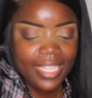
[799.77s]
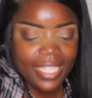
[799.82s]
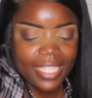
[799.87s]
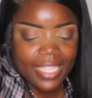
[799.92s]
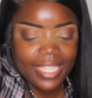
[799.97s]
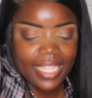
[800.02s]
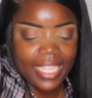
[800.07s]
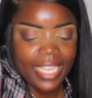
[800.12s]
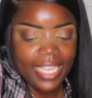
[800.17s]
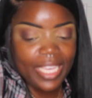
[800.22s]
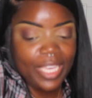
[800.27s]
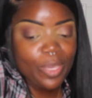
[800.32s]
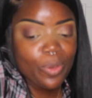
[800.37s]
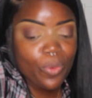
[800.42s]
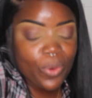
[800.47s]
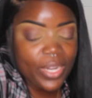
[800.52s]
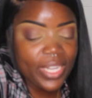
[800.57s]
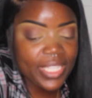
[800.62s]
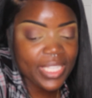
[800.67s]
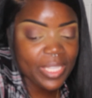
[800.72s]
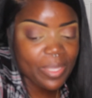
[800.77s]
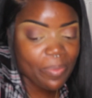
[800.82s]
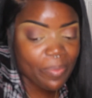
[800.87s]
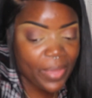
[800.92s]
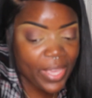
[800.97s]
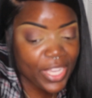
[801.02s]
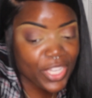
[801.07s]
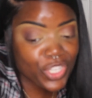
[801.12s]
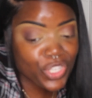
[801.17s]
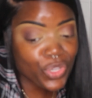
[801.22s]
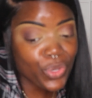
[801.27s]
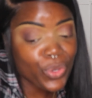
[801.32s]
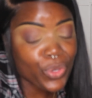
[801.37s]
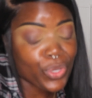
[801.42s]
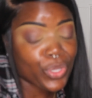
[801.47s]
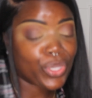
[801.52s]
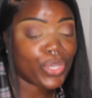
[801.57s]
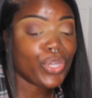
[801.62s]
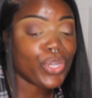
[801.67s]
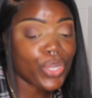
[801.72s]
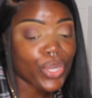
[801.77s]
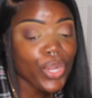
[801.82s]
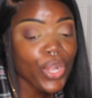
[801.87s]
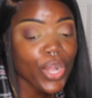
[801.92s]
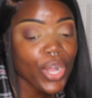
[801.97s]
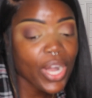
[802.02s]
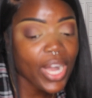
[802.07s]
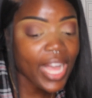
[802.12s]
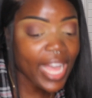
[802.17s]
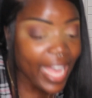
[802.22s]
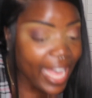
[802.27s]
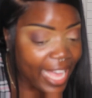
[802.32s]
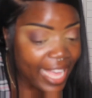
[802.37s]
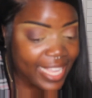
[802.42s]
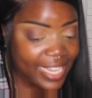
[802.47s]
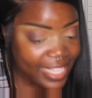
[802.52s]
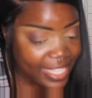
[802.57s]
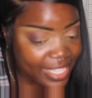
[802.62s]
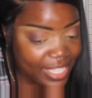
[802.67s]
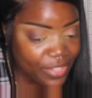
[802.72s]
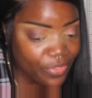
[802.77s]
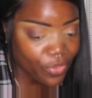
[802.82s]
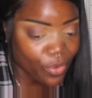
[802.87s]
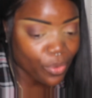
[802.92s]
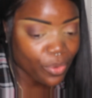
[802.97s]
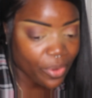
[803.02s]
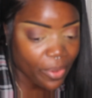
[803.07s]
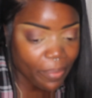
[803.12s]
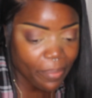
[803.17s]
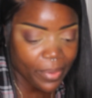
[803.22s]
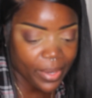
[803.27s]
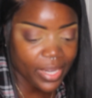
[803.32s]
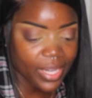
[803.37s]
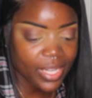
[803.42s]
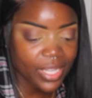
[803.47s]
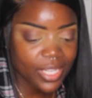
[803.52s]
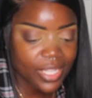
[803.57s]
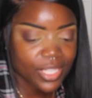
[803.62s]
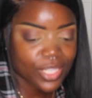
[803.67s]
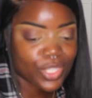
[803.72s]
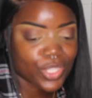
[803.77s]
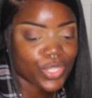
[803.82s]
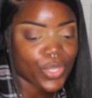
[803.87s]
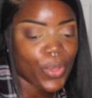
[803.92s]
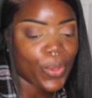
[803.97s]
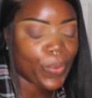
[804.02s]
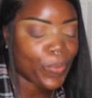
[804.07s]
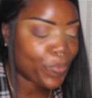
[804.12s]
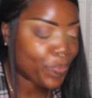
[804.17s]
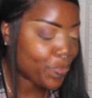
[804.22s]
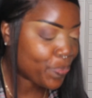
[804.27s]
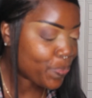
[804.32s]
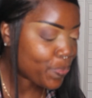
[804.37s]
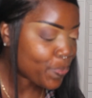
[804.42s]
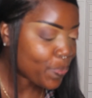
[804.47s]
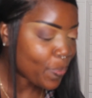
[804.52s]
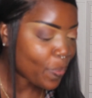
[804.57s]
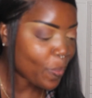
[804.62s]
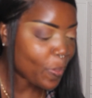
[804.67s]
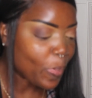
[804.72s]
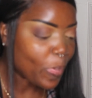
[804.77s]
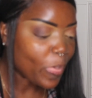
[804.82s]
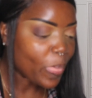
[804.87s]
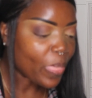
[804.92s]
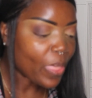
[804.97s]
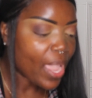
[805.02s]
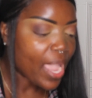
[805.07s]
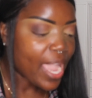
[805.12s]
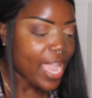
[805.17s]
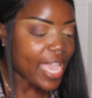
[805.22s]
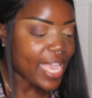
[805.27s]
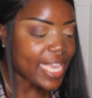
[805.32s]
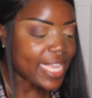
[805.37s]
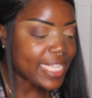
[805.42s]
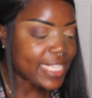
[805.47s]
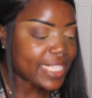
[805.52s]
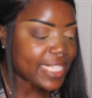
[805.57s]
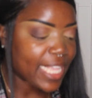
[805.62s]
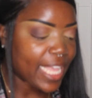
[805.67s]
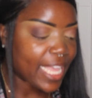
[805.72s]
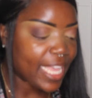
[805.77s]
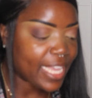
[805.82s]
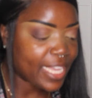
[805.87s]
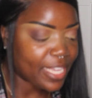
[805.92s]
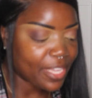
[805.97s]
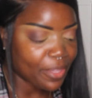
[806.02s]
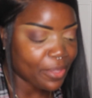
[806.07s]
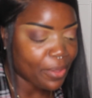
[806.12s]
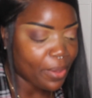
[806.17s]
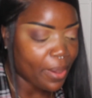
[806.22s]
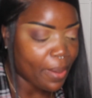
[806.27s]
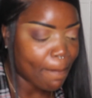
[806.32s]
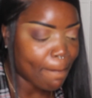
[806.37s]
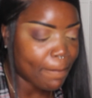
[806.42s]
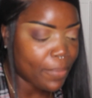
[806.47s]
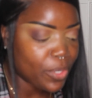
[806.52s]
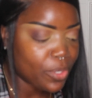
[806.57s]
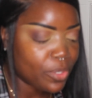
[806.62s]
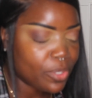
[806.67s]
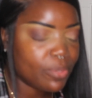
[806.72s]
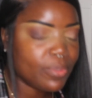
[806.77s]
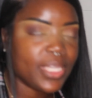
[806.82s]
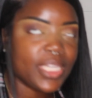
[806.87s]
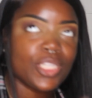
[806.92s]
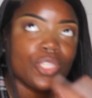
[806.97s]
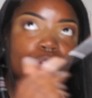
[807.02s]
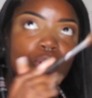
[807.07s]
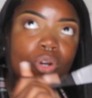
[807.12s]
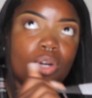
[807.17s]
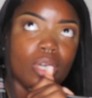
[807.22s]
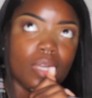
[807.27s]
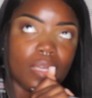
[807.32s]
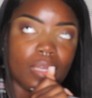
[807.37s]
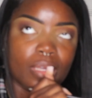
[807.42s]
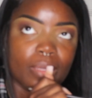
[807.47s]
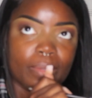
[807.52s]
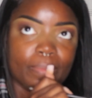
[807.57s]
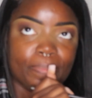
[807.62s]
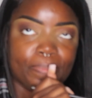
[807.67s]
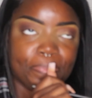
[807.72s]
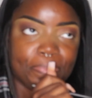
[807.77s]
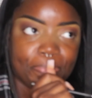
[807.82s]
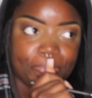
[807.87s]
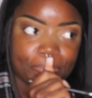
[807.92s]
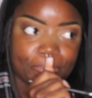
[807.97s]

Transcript: Like, he wanted to make sure your girl had his phone number. So he's like, boom, let's call him